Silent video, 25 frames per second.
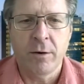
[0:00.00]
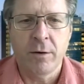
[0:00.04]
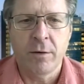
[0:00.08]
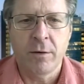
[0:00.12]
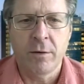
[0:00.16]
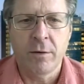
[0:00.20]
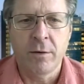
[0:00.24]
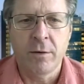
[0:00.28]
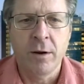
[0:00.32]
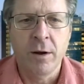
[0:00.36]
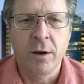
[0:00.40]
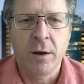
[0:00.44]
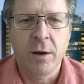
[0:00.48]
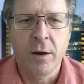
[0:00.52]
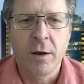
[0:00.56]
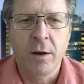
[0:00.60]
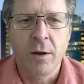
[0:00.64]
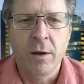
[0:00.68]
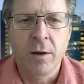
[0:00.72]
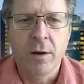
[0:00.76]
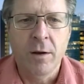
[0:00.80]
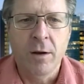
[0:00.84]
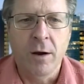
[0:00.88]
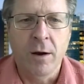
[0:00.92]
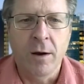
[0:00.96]
And
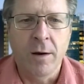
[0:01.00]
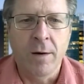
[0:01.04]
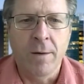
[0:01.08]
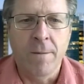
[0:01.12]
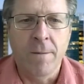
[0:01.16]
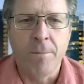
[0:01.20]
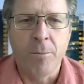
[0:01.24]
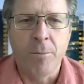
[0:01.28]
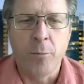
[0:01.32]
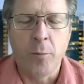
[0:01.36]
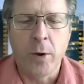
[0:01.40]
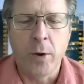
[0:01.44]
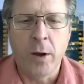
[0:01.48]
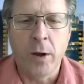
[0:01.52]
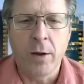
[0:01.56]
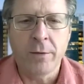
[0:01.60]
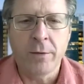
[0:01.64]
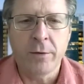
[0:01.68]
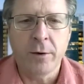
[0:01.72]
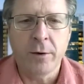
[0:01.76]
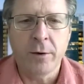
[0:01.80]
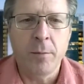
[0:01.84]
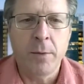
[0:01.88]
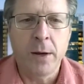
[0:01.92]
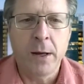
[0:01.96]
um, we
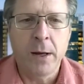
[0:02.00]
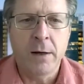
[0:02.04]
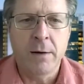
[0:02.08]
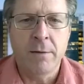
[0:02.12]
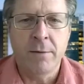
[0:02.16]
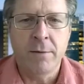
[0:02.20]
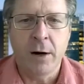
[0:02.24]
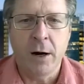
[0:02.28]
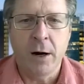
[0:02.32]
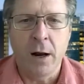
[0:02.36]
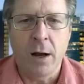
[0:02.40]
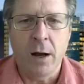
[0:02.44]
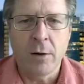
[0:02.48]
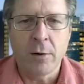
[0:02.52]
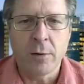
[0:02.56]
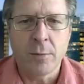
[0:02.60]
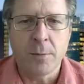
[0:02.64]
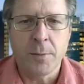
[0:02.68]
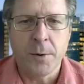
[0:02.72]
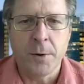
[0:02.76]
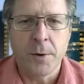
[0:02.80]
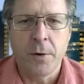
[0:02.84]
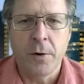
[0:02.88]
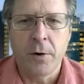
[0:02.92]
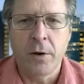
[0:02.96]
also made it very
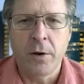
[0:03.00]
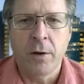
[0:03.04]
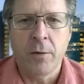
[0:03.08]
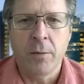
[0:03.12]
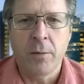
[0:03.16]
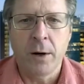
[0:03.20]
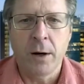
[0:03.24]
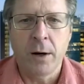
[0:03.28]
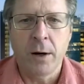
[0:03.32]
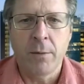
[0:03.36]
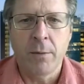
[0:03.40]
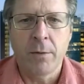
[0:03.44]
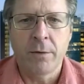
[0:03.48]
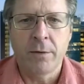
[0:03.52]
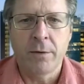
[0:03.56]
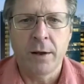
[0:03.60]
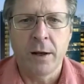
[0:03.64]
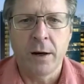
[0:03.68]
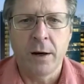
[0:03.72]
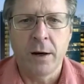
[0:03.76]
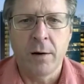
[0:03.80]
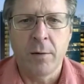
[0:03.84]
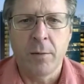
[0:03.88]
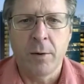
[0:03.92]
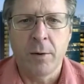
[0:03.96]
entrepreneurial when I was there.